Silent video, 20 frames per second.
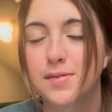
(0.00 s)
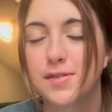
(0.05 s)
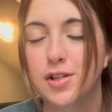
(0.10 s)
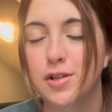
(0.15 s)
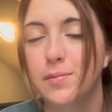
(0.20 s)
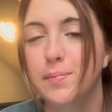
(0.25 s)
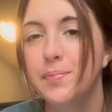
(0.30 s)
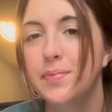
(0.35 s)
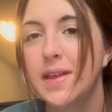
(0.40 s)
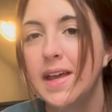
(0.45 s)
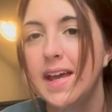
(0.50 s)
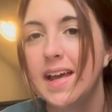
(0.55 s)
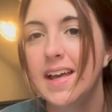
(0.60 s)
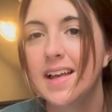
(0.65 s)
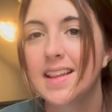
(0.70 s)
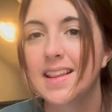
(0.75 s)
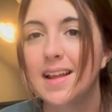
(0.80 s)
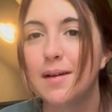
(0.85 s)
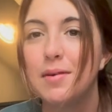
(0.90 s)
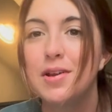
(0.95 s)
So
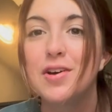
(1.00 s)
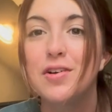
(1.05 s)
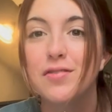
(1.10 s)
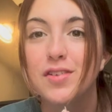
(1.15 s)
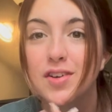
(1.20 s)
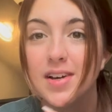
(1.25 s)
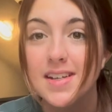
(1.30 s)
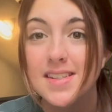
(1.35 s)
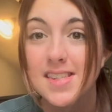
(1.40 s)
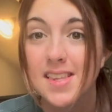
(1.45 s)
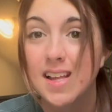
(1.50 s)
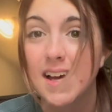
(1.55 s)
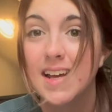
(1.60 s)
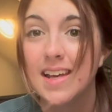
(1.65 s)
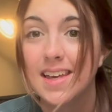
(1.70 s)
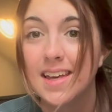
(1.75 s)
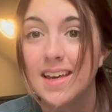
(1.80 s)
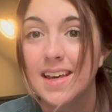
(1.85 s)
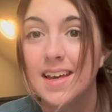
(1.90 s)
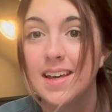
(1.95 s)
let me know if you guys
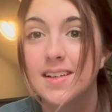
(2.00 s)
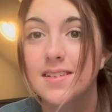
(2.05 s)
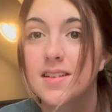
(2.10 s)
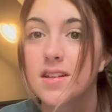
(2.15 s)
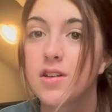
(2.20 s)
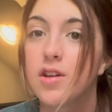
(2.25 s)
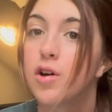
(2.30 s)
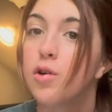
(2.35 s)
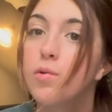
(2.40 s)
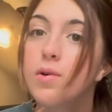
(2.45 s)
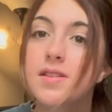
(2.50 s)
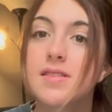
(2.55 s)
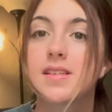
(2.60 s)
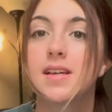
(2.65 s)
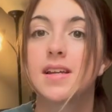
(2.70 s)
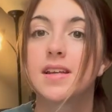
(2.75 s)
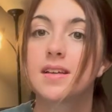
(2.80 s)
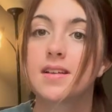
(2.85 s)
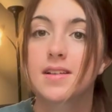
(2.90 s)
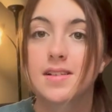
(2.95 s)
like it. No one's
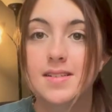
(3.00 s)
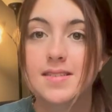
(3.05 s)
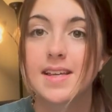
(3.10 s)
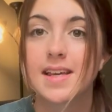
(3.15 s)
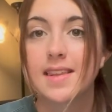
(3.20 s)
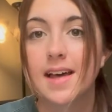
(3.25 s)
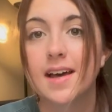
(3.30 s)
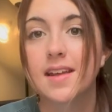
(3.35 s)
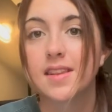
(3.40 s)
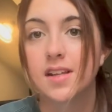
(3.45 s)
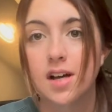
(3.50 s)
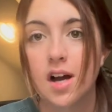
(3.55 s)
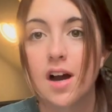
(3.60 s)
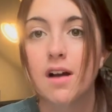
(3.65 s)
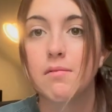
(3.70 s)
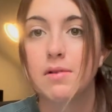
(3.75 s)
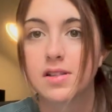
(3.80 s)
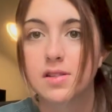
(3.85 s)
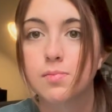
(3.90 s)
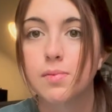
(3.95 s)
gonna say that in the
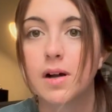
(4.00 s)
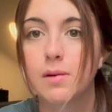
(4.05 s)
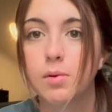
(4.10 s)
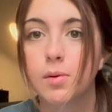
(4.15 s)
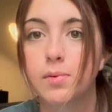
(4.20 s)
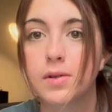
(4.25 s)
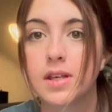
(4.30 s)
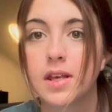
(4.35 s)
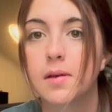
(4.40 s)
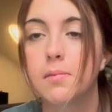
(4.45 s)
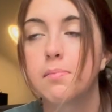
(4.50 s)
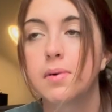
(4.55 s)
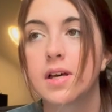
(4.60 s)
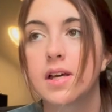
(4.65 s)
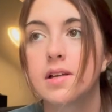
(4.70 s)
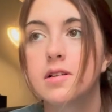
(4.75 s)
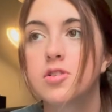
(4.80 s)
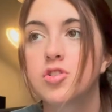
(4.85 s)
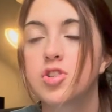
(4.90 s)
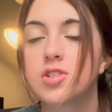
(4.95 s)
comments probably,
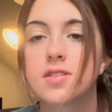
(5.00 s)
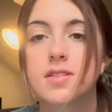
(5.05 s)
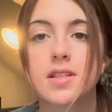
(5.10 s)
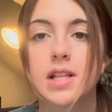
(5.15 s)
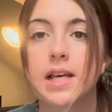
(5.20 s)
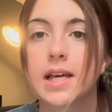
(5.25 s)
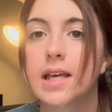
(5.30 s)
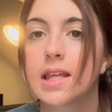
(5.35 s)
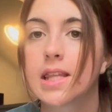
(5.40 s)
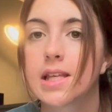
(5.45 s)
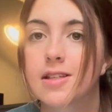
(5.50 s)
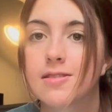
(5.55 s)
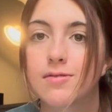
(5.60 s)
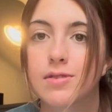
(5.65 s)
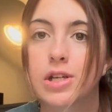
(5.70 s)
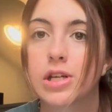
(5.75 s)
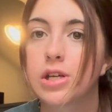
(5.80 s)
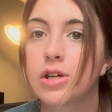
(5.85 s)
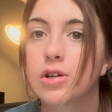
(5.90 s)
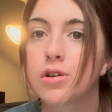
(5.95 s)
but just like this
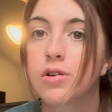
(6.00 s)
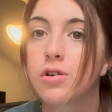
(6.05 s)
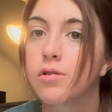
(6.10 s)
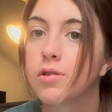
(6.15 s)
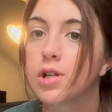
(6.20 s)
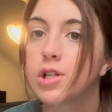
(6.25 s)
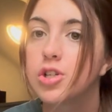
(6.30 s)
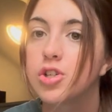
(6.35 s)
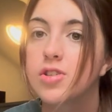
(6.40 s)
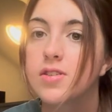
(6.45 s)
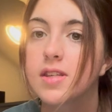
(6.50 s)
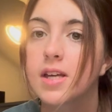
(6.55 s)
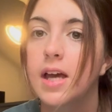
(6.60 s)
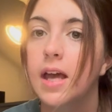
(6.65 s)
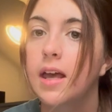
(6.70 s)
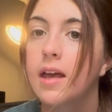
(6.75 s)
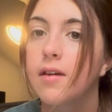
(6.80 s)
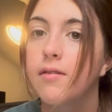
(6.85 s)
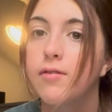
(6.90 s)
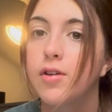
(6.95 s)
video or just
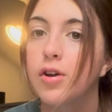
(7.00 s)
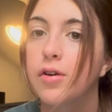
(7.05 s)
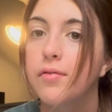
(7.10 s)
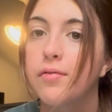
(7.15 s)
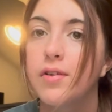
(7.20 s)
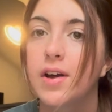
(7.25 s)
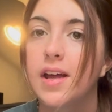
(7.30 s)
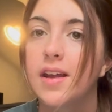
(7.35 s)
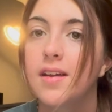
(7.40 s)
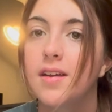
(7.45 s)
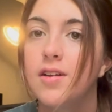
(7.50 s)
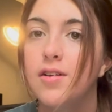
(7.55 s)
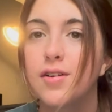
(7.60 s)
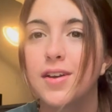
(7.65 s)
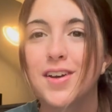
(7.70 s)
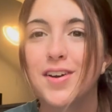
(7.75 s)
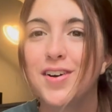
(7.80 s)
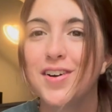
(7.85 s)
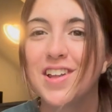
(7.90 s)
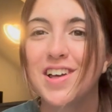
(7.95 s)
like if you're a friend and you're
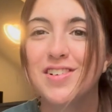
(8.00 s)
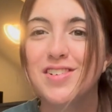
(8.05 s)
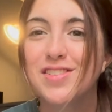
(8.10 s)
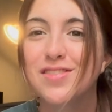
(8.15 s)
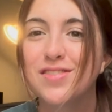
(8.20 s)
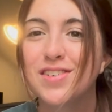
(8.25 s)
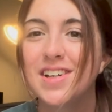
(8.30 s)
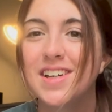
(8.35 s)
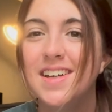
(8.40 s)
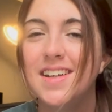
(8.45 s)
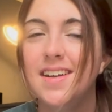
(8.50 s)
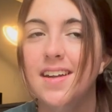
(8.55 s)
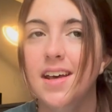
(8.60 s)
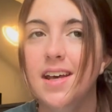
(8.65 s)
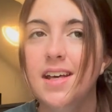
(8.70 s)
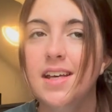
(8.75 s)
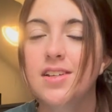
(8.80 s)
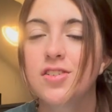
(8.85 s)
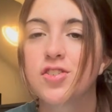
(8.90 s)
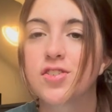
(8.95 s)
like, oh, that was fun,
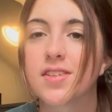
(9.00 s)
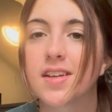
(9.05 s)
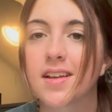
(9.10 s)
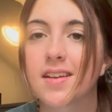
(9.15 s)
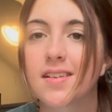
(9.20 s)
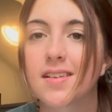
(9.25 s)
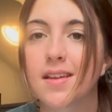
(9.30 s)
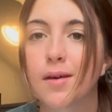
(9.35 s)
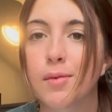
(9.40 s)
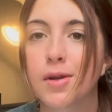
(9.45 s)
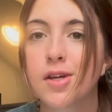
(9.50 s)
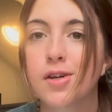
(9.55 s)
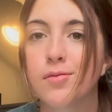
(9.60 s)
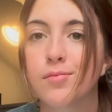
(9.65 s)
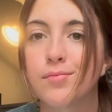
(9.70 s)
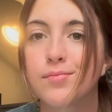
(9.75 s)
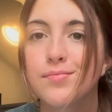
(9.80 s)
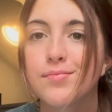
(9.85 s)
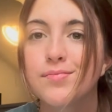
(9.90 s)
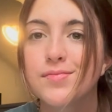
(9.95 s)
just like let me know.
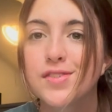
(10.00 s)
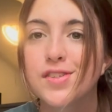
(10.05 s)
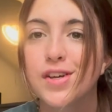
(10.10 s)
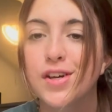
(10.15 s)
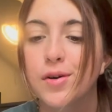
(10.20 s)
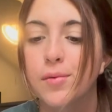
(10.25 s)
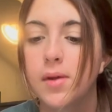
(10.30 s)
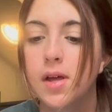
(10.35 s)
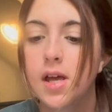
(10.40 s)
So